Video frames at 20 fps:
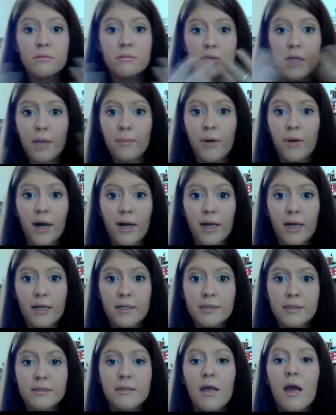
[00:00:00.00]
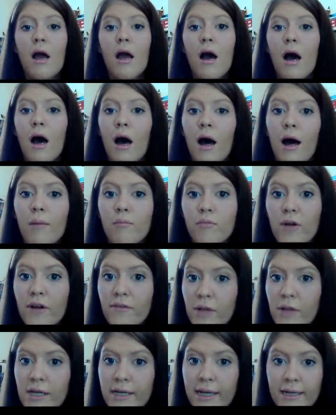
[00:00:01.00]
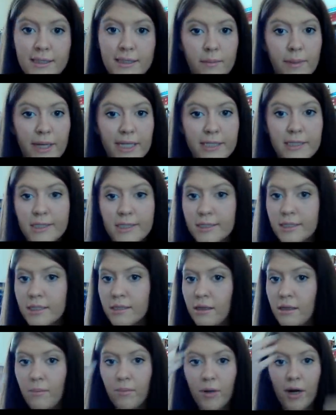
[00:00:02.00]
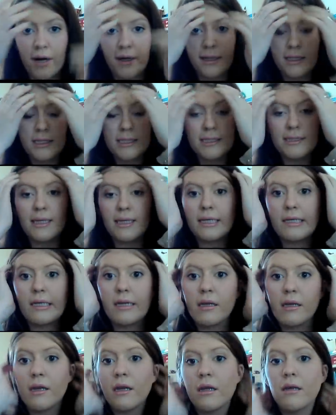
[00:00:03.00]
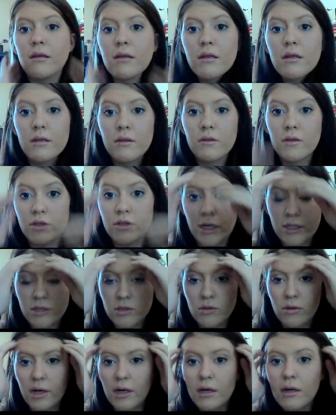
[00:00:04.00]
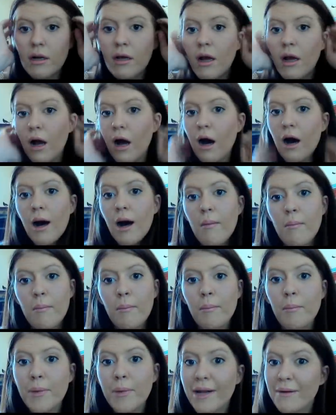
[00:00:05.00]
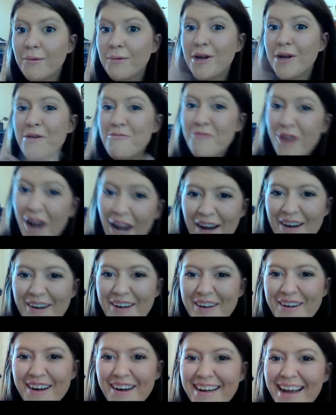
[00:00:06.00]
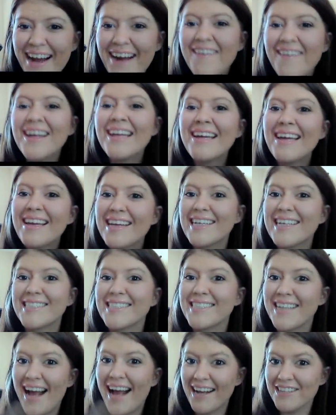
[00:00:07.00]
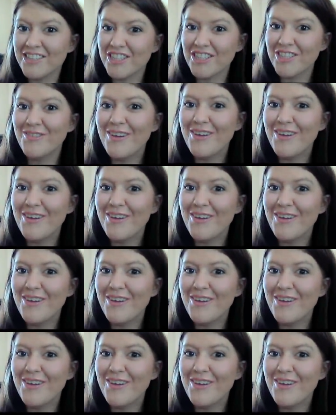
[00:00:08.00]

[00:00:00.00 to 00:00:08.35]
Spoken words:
lip products, Revlon has the best lip products in the drugstore. But what I'm wearing right now isn't actually